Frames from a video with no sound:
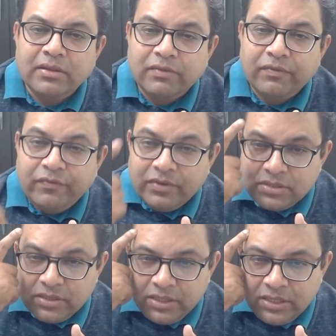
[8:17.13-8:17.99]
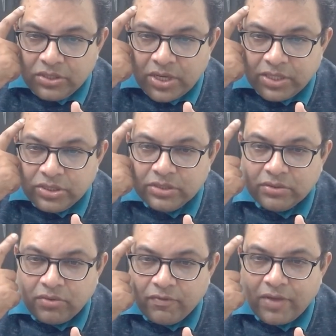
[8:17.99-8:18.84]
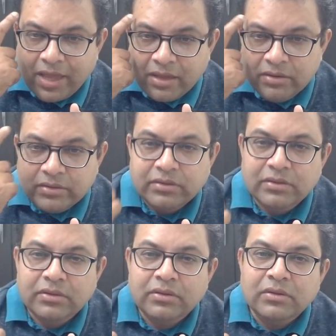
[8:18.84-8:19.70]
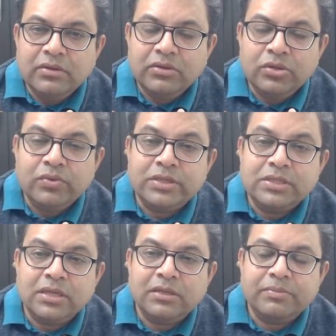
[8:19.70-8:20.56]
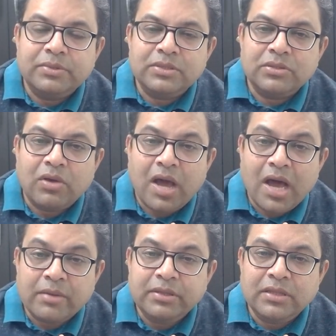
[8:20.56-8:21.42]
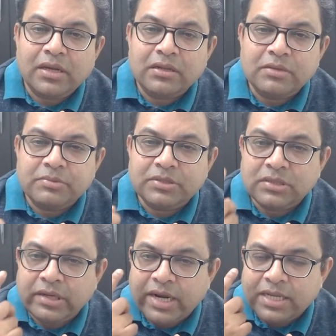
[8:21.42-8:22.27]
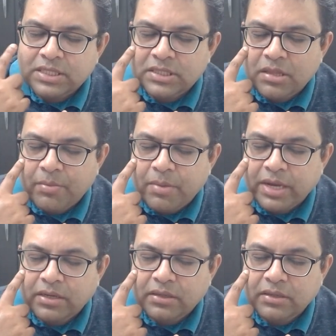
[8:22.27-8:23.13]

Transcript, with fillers: The first the intention of anger towards the other person or harming that other person arises in the mind.